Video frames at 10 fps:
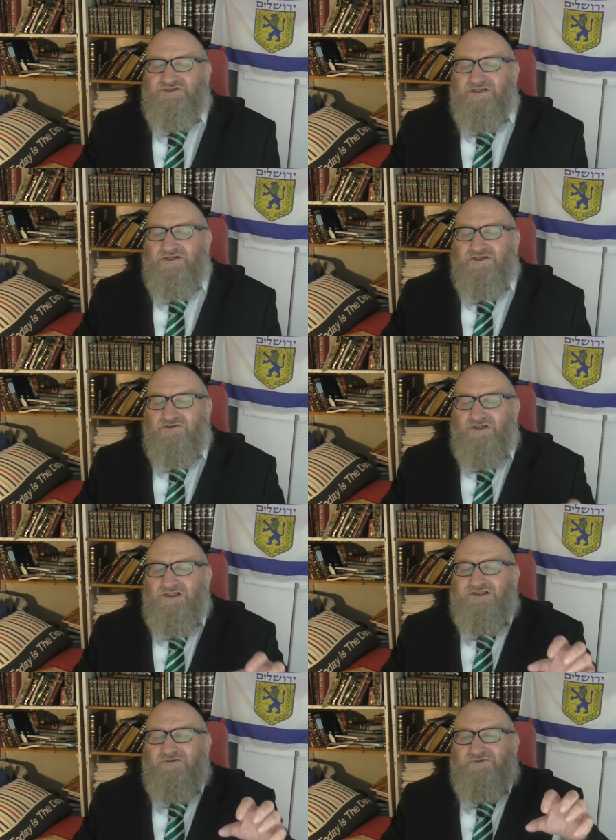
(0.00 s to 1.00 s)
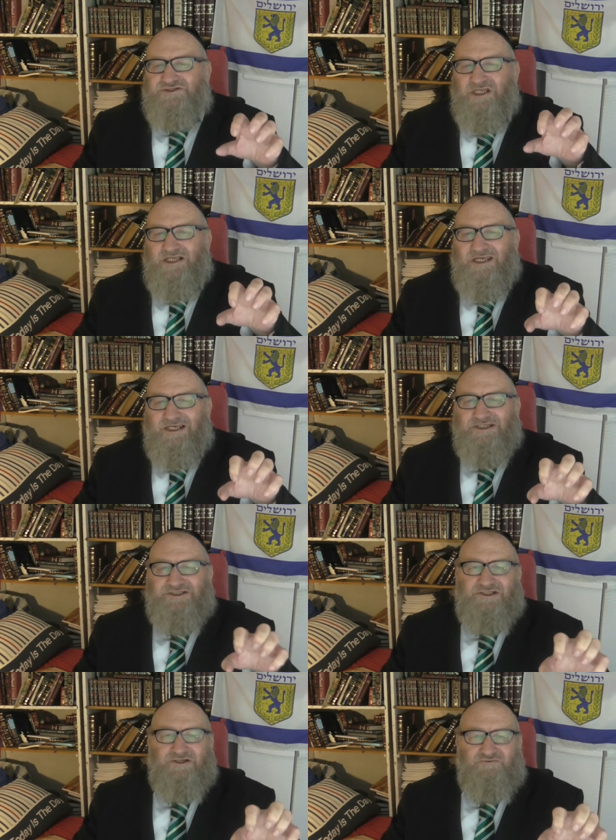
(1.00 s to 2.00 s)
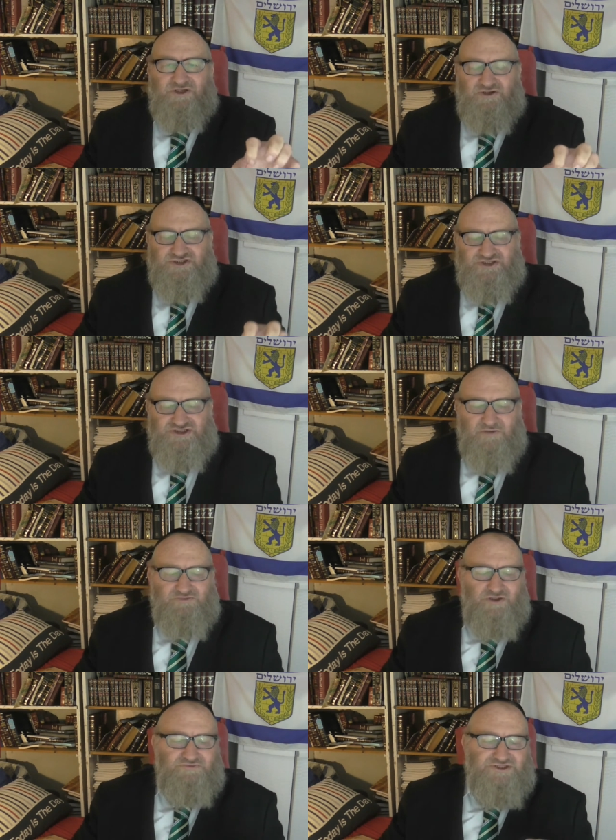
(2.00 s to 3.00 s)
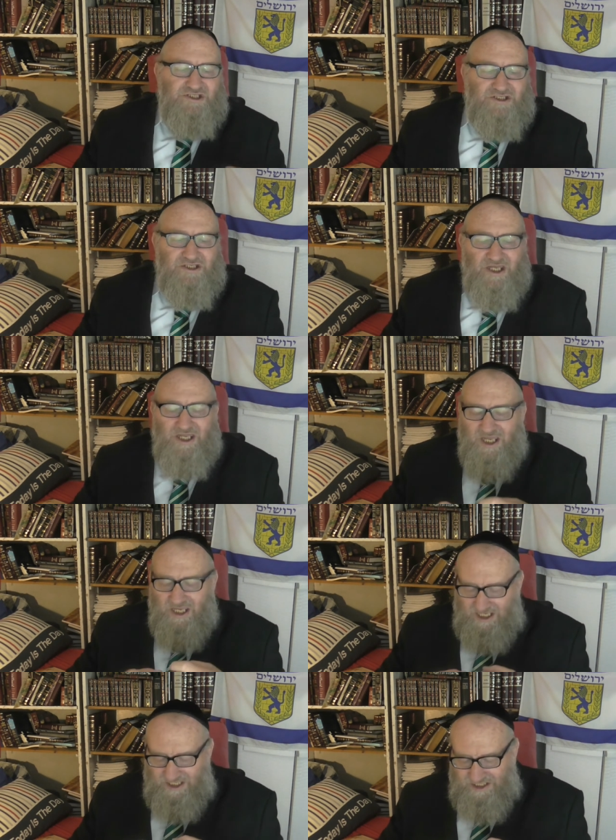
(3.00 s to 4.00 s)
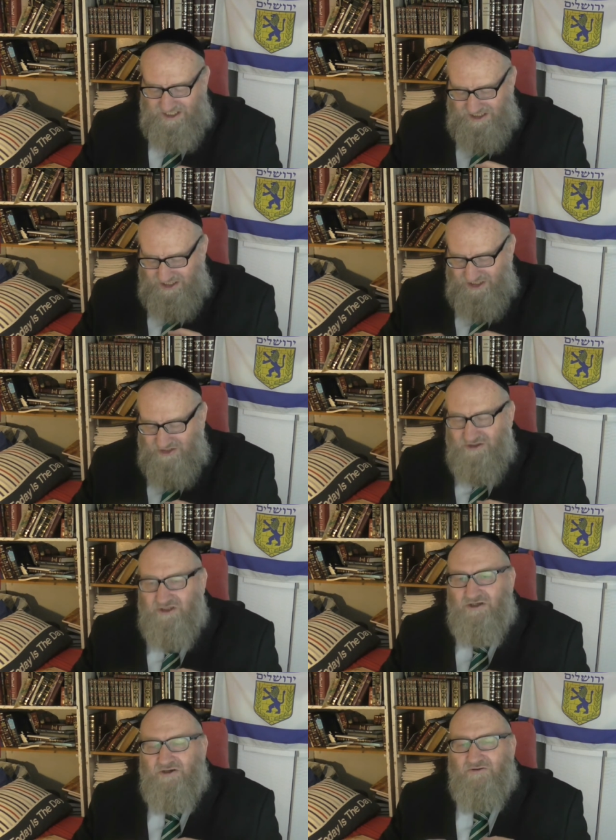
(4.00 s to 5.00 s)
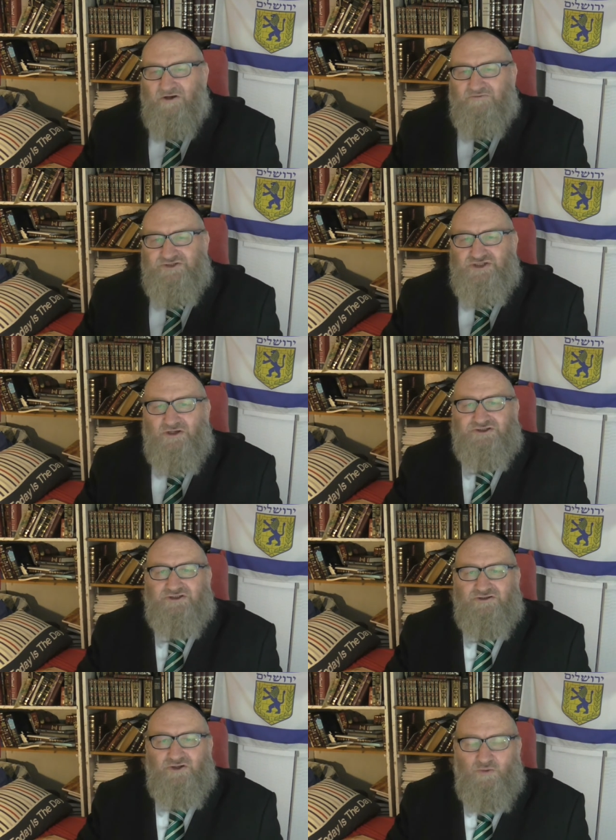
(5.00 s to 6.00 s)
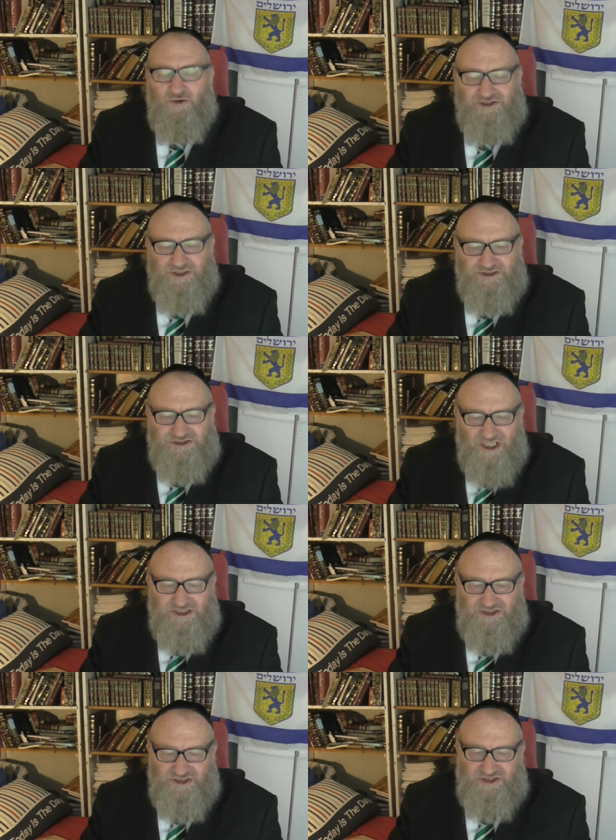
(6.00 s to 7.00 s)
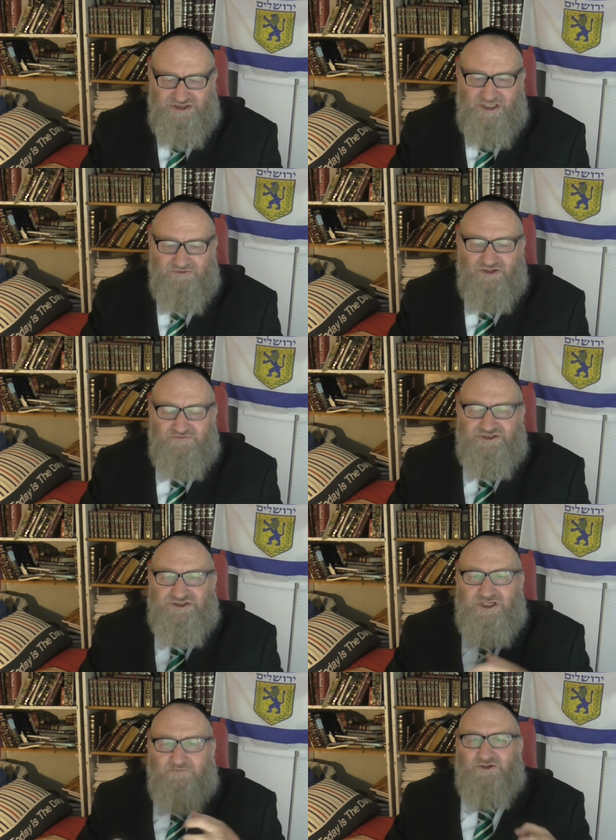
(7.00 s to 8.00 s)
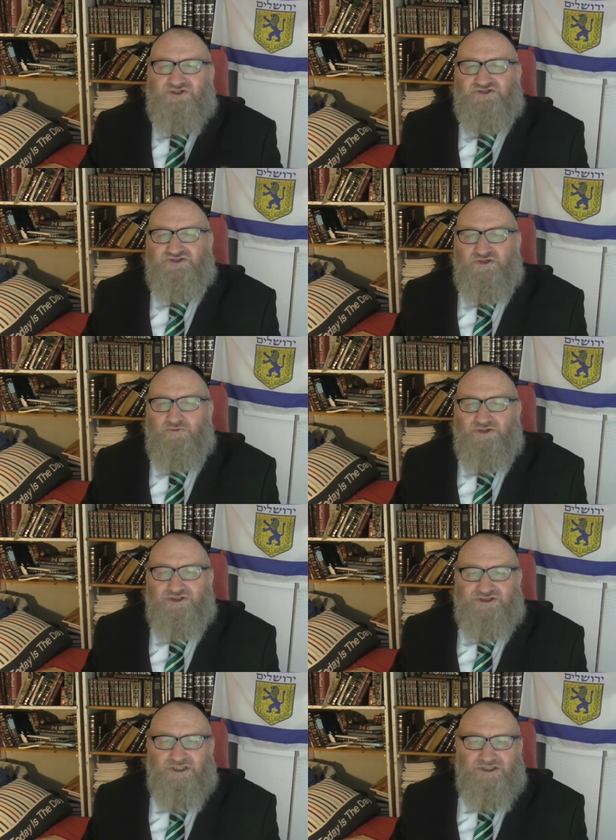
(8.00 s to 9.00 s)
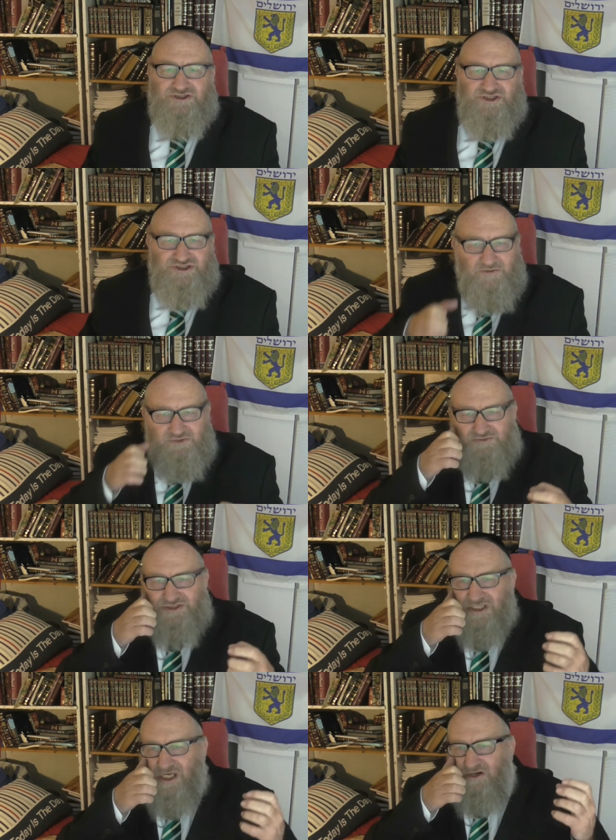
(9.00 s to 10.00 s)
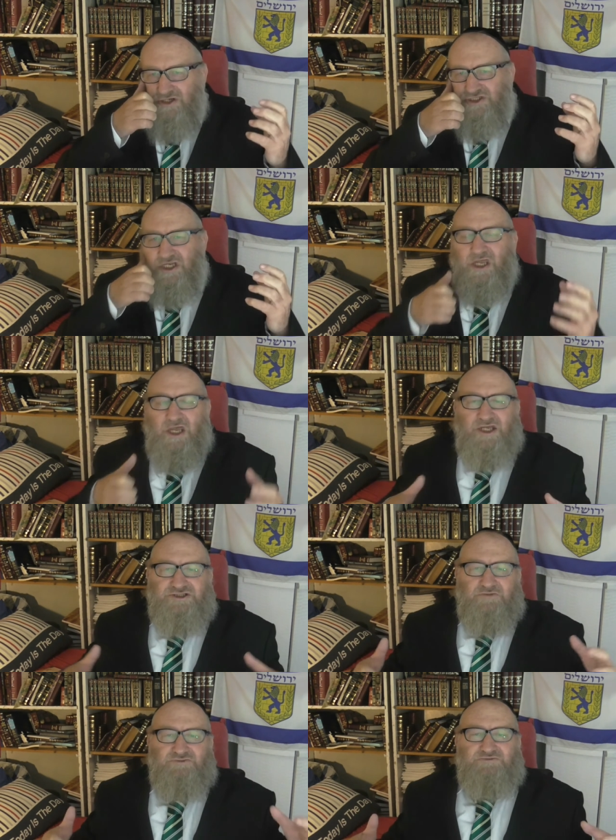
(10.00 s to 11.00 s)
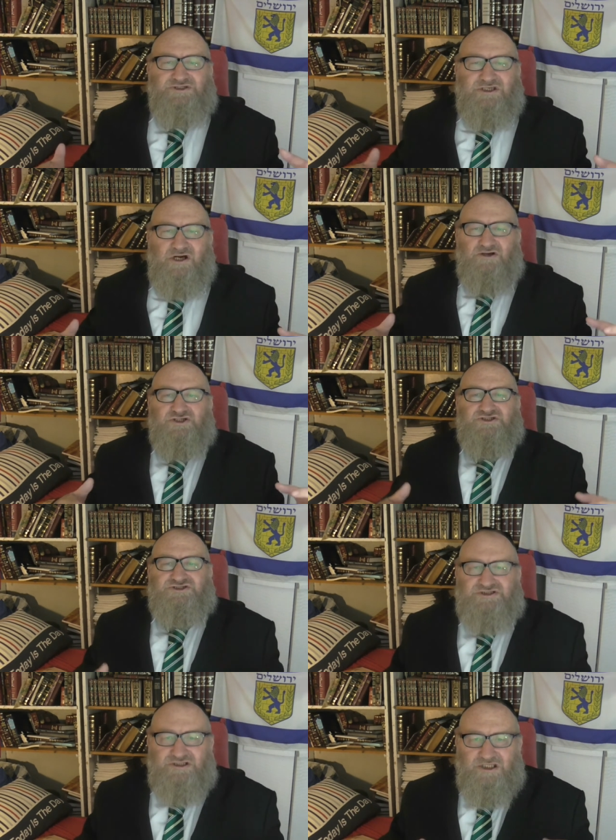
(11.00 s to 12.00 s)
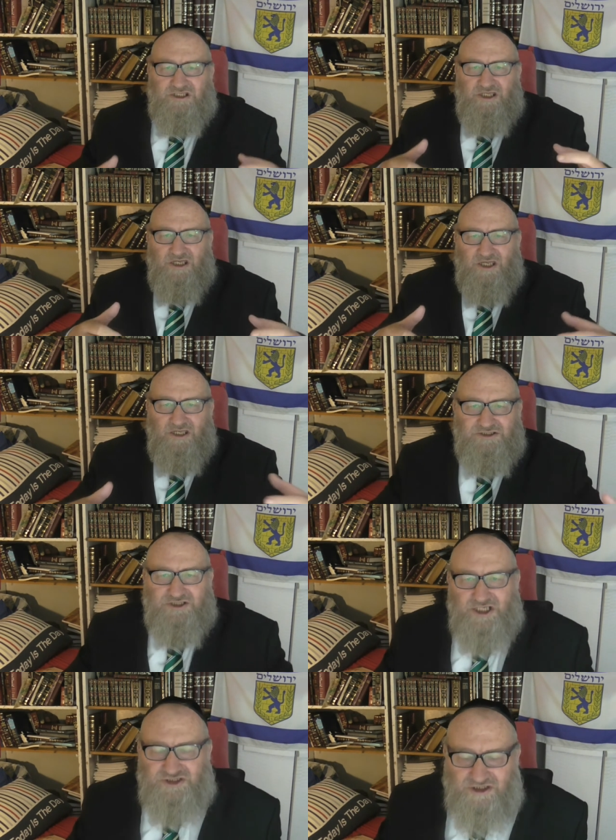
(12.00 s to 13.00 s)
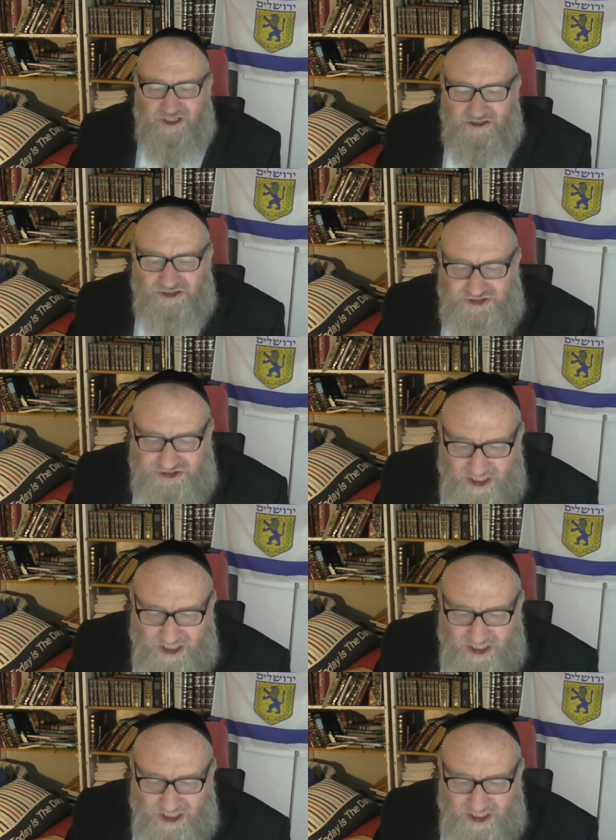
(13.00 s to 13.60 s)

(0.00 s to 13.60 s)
say that the relative salinity of the ocean, sometimes the, the, the degree of, of salt in the water changes, sometimes the temperatures of the water changes, sometimes the current, sometimes the currents, the uh, international currents